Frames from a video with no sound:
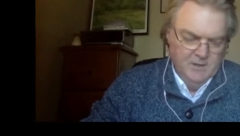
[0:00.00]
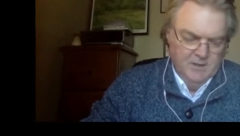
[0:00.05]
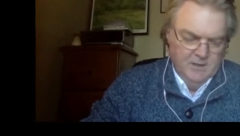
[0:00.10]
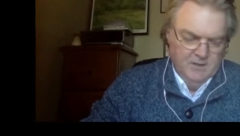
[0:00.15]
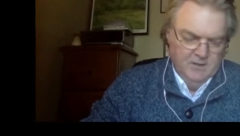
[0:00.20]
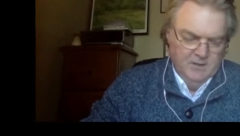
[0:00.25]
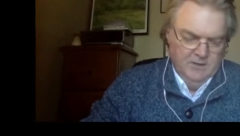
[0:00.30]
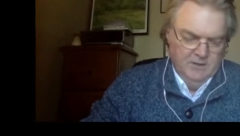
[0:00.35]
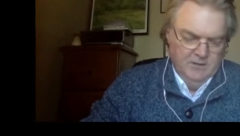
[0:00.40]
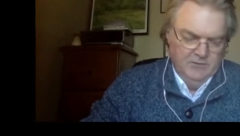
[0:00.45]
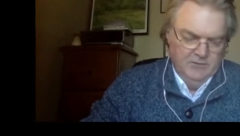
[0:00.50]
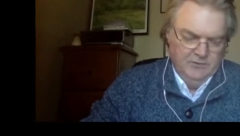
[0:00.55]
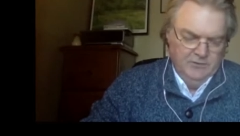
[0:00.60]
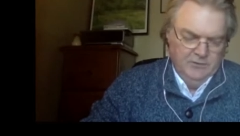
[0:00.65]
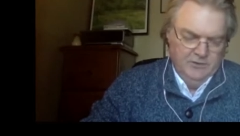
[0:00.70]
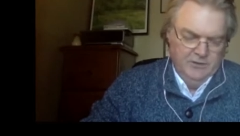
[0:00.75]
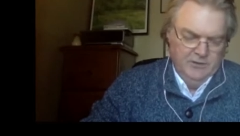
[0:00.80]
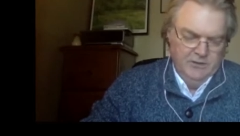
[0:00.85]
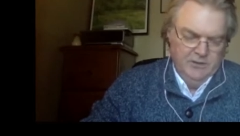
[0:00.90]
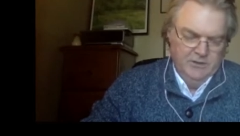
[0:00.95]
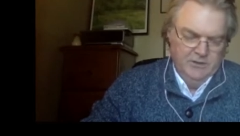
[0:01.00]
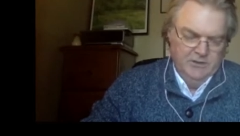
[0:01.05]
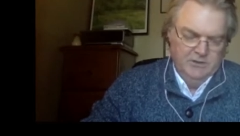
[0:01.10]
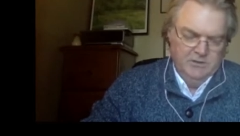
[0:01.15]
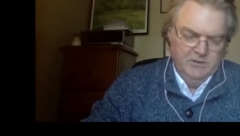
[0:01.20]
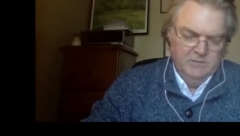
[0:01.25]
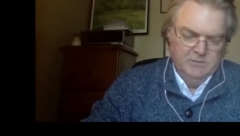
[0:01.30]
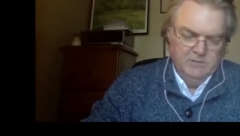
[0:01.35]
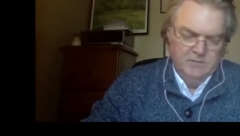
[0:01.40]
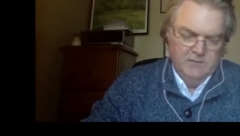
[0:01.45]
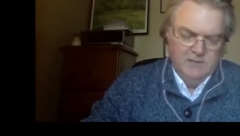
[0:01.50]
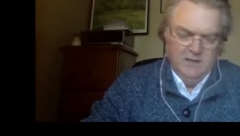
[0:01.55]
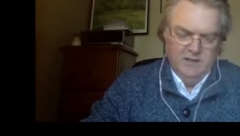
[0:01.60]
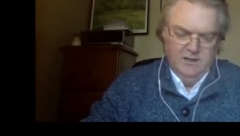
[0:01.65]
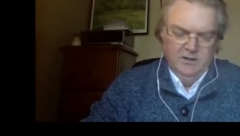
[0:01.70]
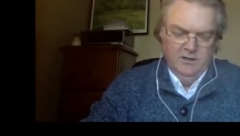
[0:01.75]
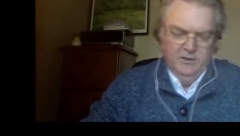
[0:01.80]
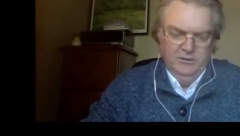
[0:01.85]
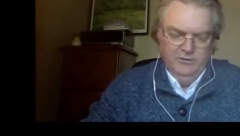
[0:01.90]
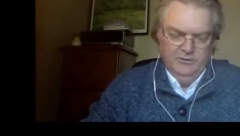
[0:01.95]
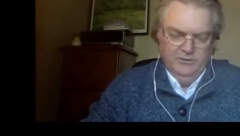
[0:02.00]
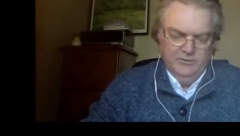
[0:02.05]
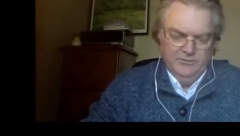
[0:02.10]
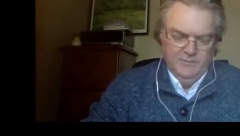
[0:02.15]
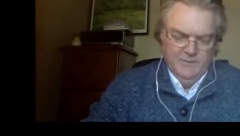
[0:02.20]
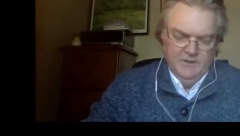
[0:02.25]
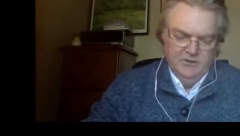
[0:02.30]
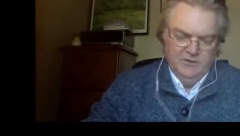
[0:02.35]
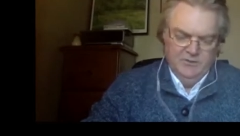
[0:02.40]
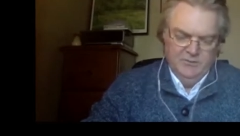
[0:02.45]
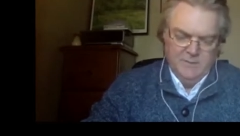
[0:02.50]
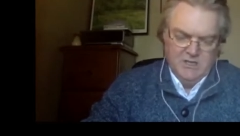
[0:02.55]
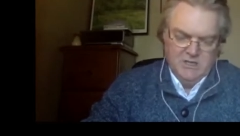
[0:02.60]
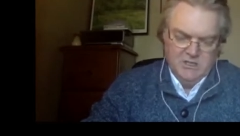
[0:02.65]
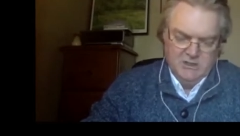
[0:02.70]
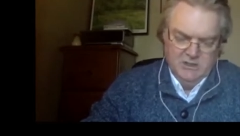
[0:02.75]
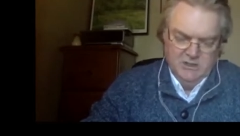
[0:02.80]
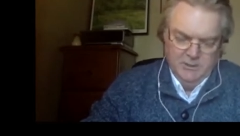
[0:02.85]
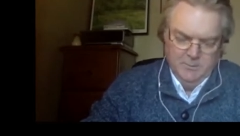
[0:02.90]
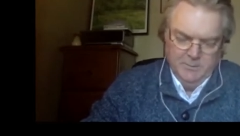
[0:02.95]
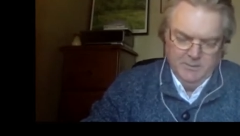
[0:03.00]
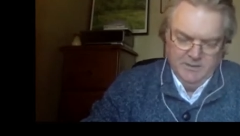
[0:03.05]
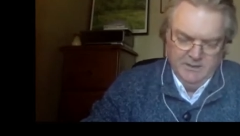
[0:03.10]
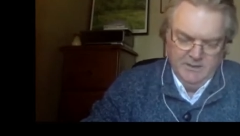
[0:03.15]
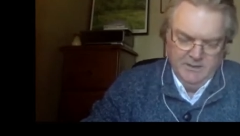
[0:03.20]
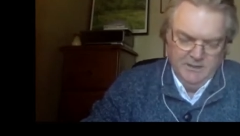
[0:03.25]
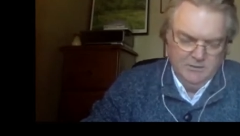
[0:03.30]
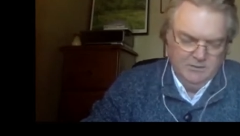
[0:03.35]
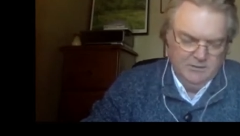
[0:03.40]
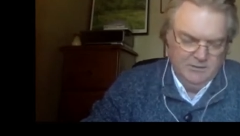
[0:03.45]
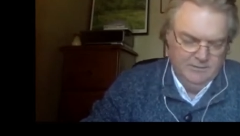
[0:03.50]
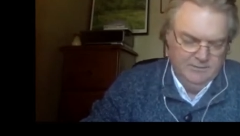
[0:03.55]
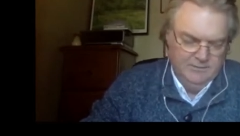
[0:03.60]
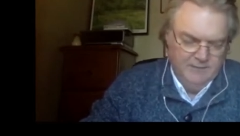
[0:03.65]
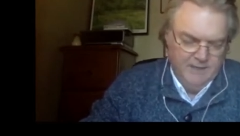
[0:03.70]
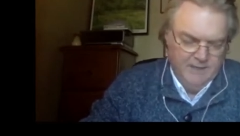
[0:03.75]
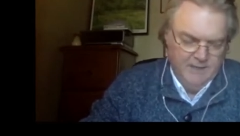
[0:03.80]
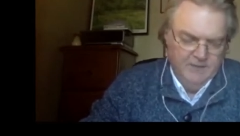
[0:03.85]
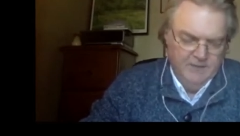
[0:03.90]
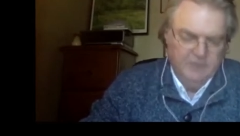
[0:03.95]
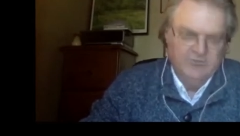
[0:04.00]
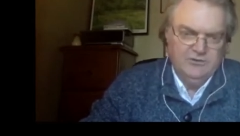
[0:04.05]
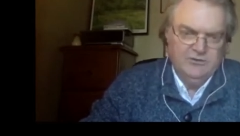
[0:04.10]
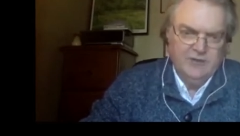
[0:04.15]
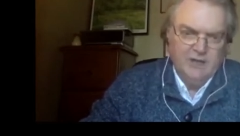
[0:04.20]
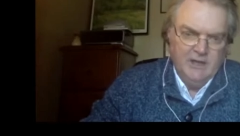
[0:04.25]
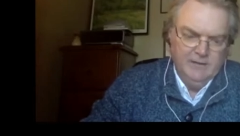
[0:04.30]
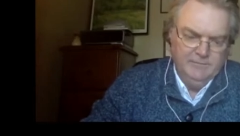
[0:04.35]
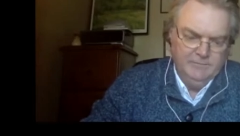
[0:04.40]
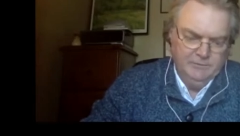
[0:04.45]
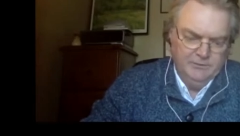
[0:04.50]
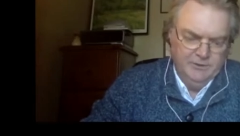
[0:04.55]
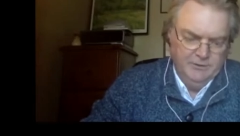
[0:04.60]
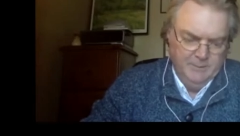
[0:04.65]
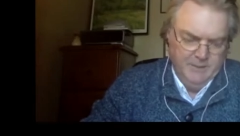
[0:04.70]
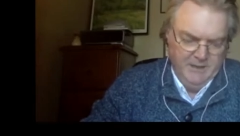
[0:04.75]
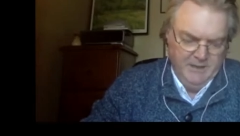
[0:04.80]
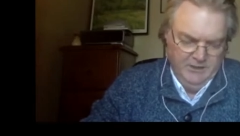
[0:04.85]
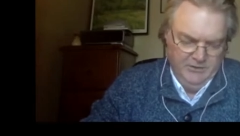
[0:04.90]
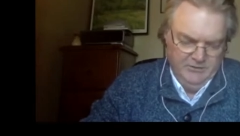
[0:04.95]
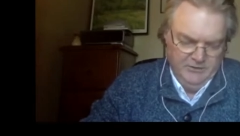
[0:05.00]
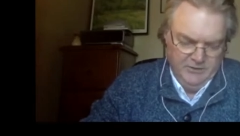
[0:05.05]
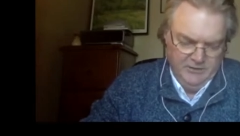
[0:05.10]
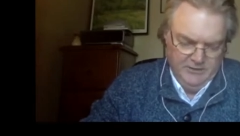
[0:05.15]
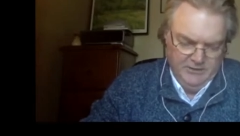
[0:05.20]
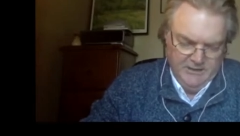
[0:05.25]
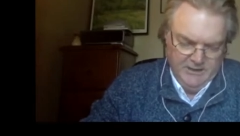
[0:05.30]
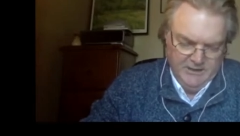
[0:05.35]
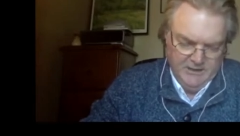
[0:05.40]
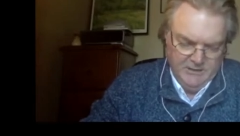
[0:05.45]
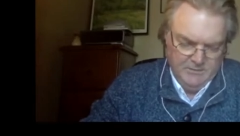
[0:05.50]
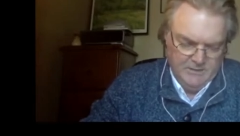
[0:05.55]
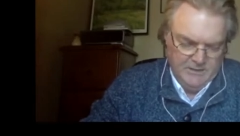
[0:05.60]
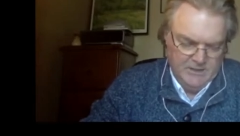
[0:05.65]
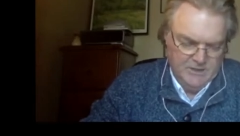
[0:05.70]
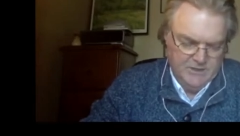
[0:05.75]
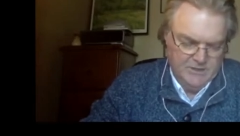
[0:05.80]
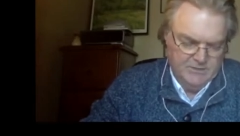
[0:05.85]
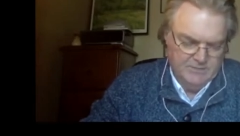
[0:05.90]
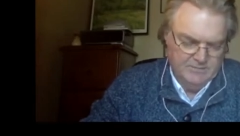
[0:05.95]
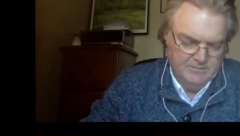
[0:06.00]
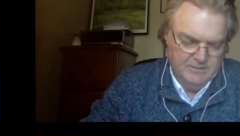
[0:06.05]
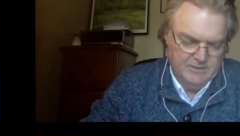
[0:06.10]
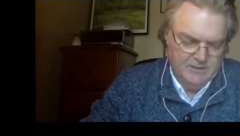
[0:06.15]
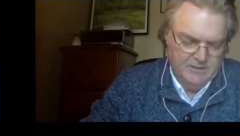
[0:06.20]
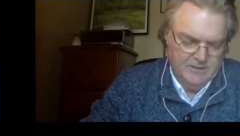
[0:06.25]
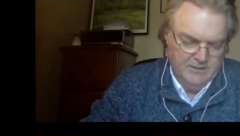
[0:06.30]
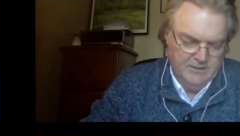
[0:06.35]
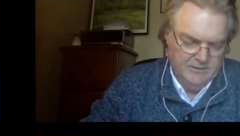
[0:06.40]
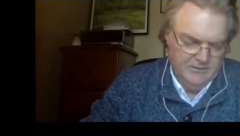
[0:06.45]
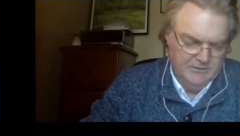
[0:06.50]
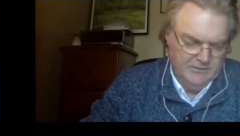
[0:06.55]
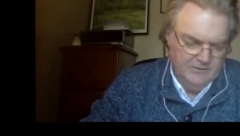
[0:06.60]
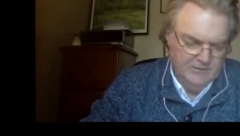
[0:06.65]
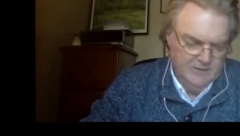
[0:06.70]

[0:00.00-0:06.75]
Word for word: the historian Gordon Wright notes especially the political divide that stifled debates on the Declaration of Rights.